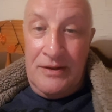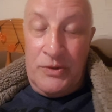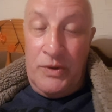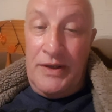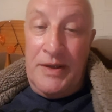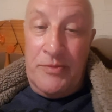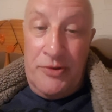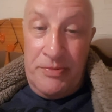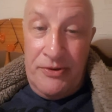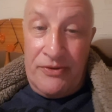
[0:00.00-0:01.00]
quite a number
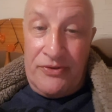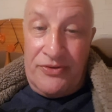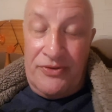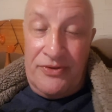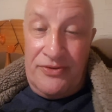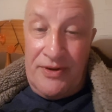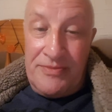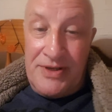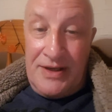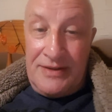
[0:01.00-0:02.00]
of books on the
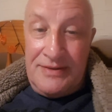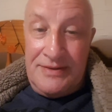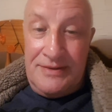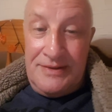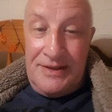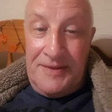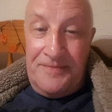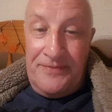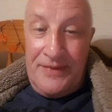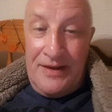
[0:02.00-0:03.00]
subject. And
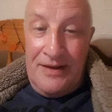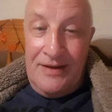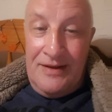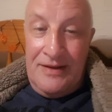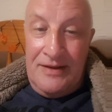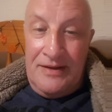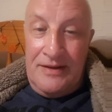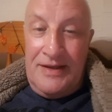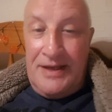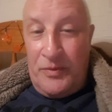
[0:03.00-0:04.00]
then
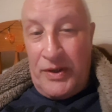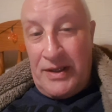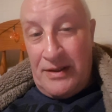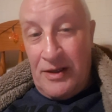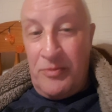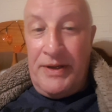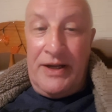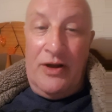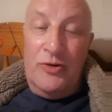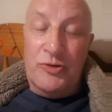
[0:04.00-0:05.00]
that went a little bit
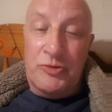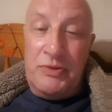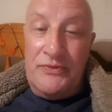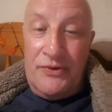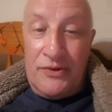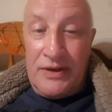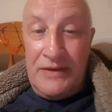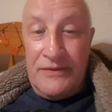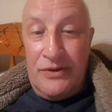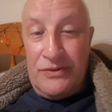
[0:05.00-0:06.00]
cold before I
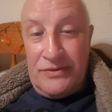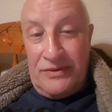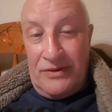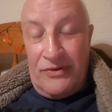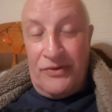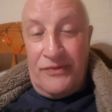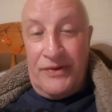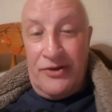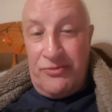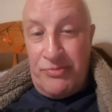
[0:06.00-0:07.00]
even got the
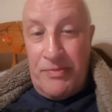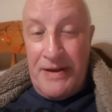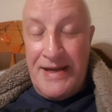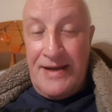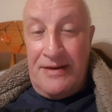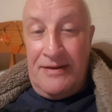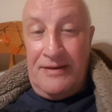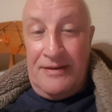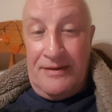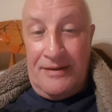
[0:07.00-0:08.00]
figures prepared,
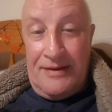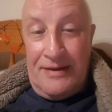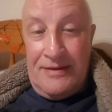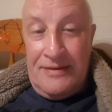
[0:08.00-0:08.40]
and I